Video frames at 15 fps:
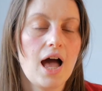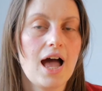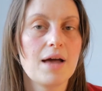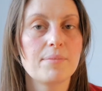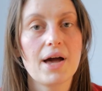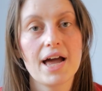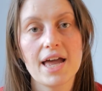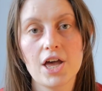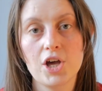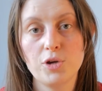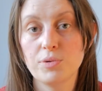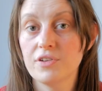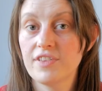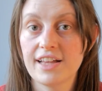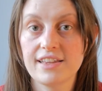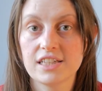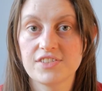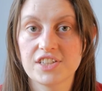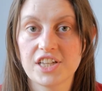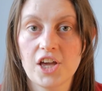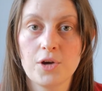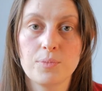I hope you like this
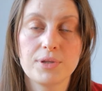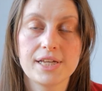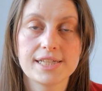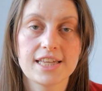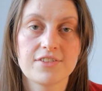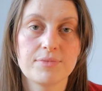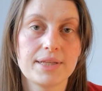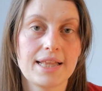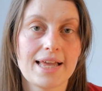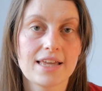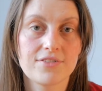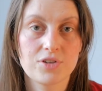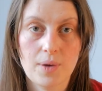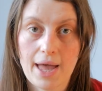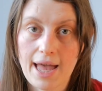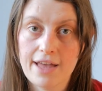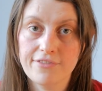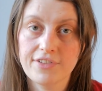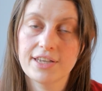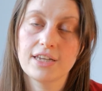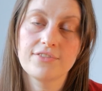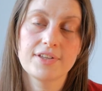video. Please give me a like if you have,
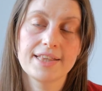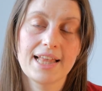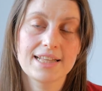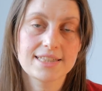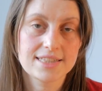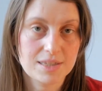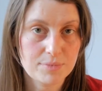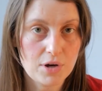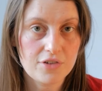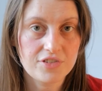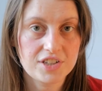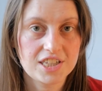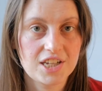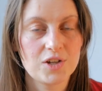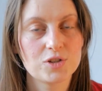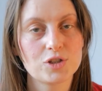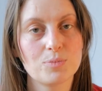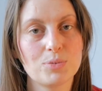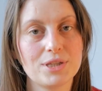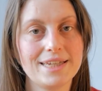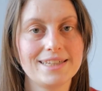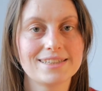and if you'd like to see more videos,
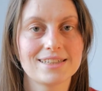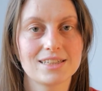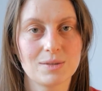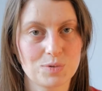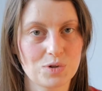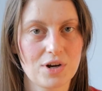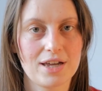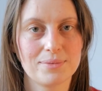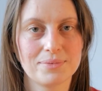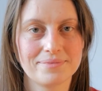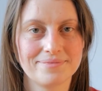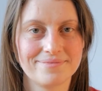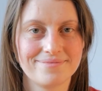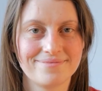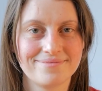please subscribe.